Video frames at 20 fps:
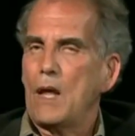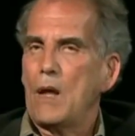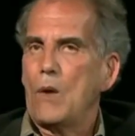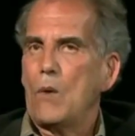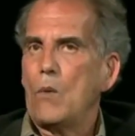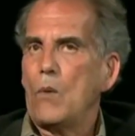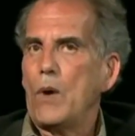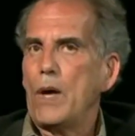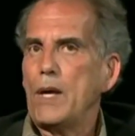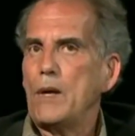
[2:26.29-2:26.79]

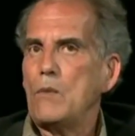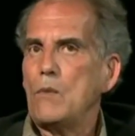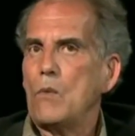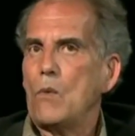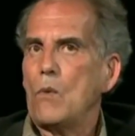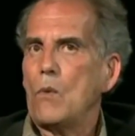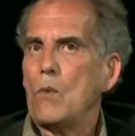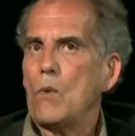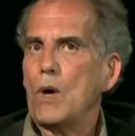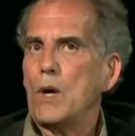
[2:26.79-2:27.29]
When
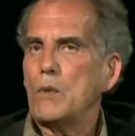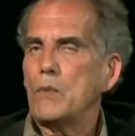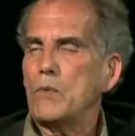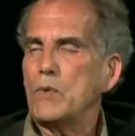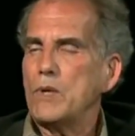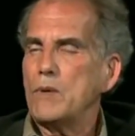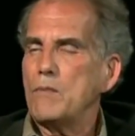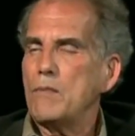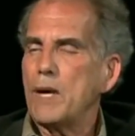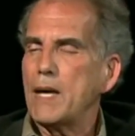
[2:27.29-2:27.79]
what
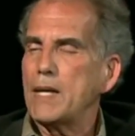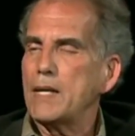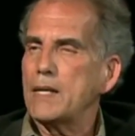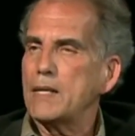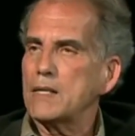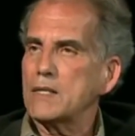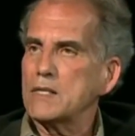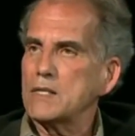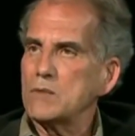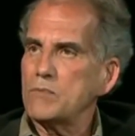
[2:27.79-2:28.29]
we might
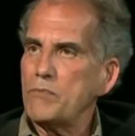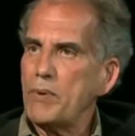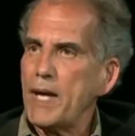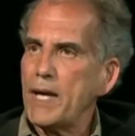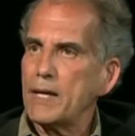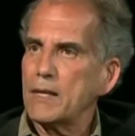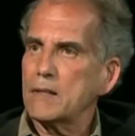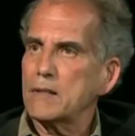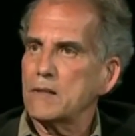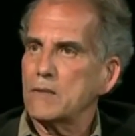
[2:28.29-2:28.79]

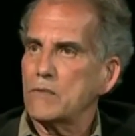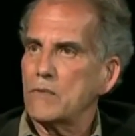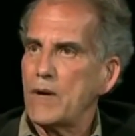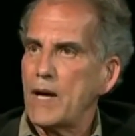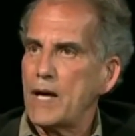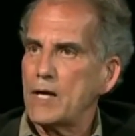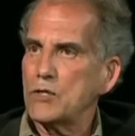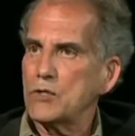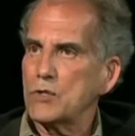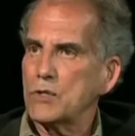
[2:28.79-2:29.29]
expect
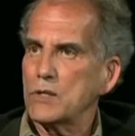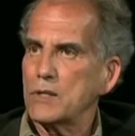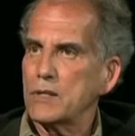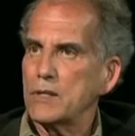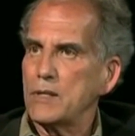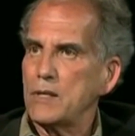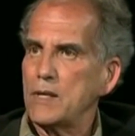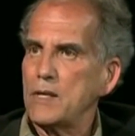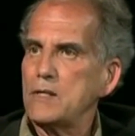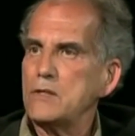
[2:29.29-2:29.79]

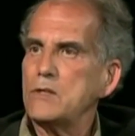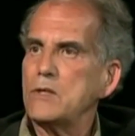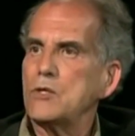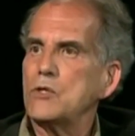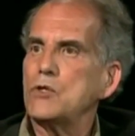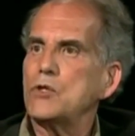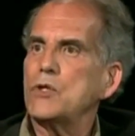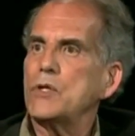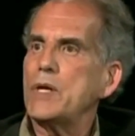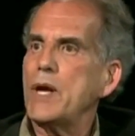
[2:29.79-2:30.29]
rationally is a
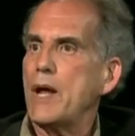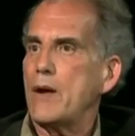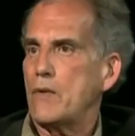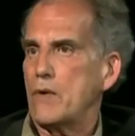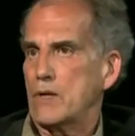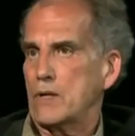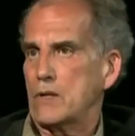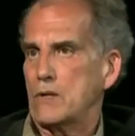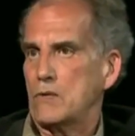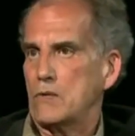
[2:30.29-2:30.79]

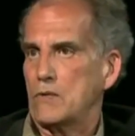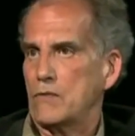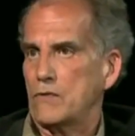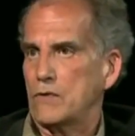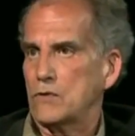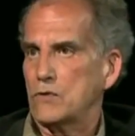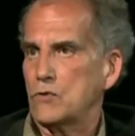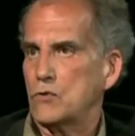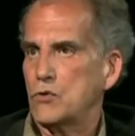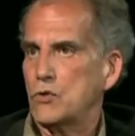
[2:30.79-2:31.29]
generic
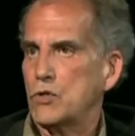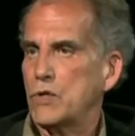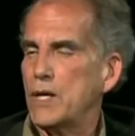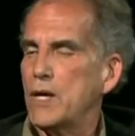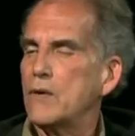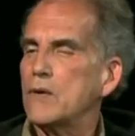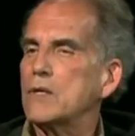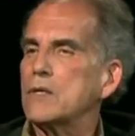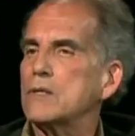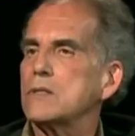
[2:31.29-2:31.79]
universe.
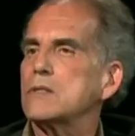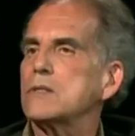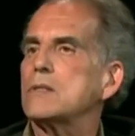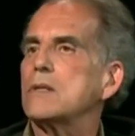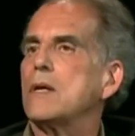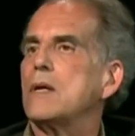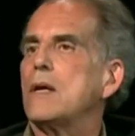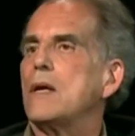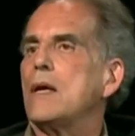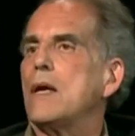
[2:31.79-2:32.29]
Generic is
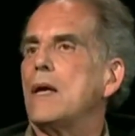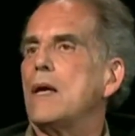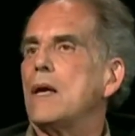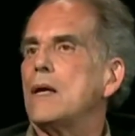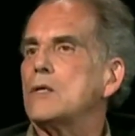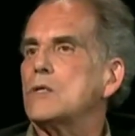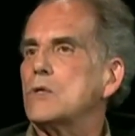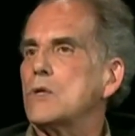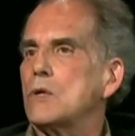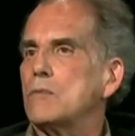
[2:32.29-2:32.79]

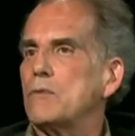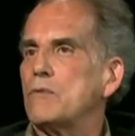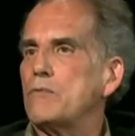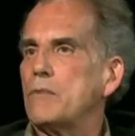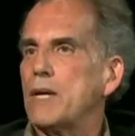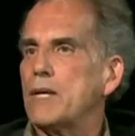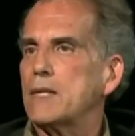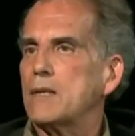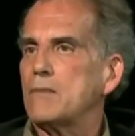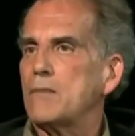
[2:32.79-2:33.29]
a term of
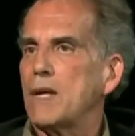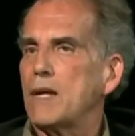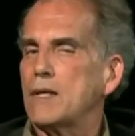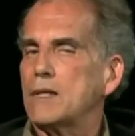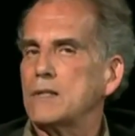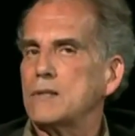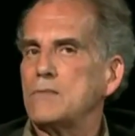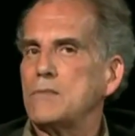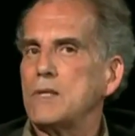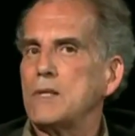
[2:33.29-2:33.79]

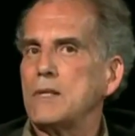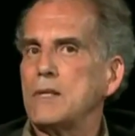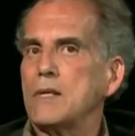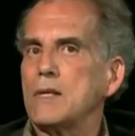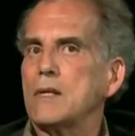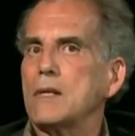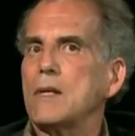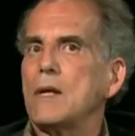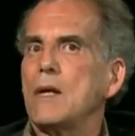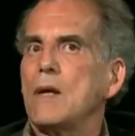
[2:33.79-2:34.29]
mathematics
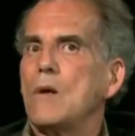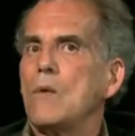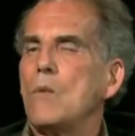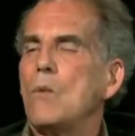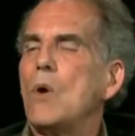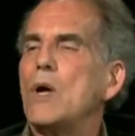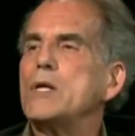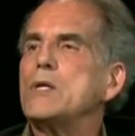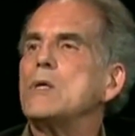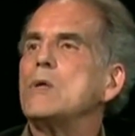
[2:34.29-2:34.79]
meaning
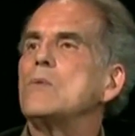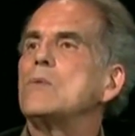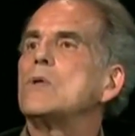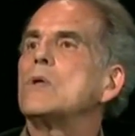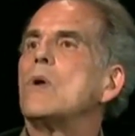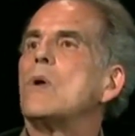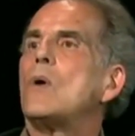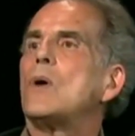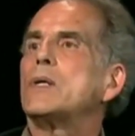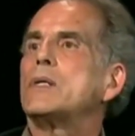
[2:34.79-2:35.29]
what you would
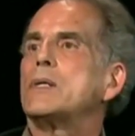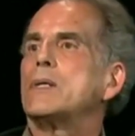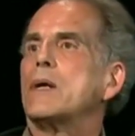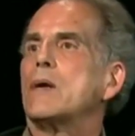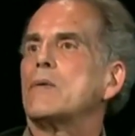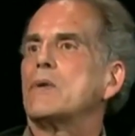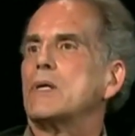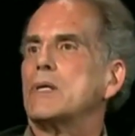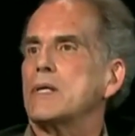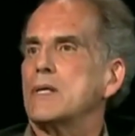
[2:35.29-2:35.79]

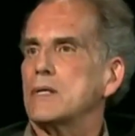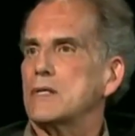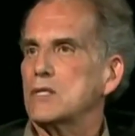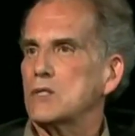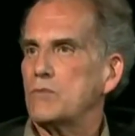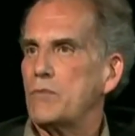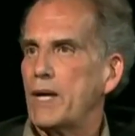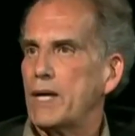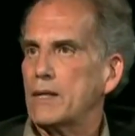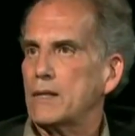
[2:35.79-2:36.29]
ordinarily
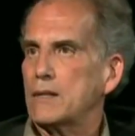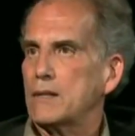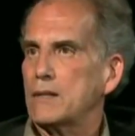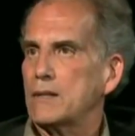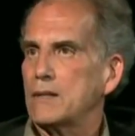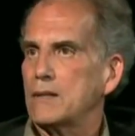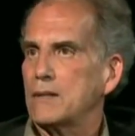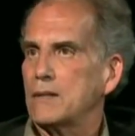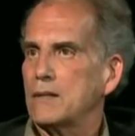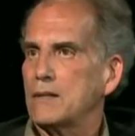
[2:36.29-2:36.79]
expect,
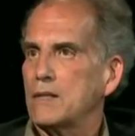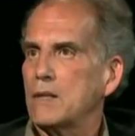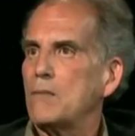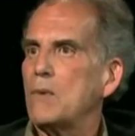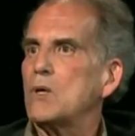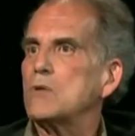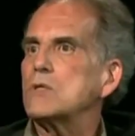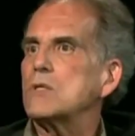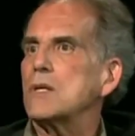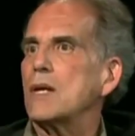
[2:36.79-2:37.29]
the
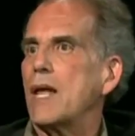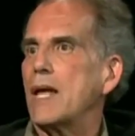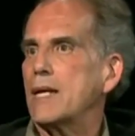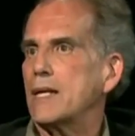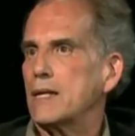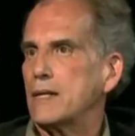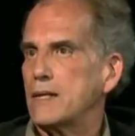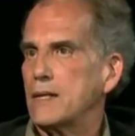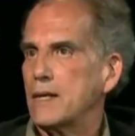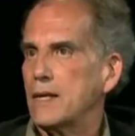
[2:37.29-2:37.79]
most
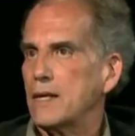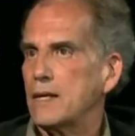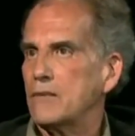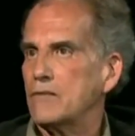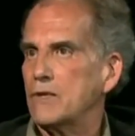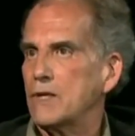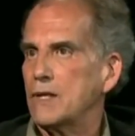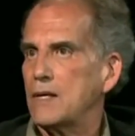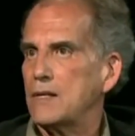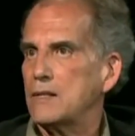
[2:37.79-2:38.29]
likely kind
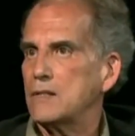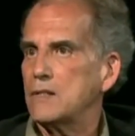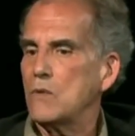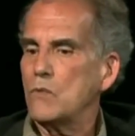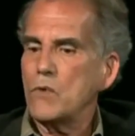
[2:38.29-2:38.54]
of case.